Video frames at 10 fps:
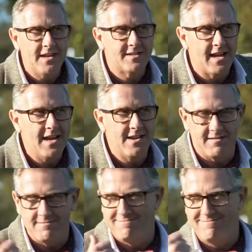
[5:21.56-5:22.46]
they're
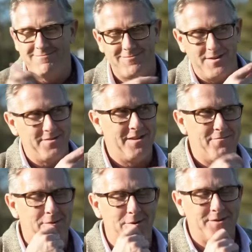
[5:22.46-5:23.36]
saying when they've
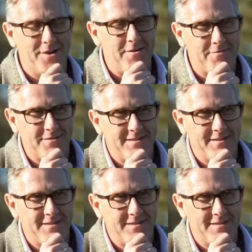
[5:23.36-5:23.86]
walked off? Oh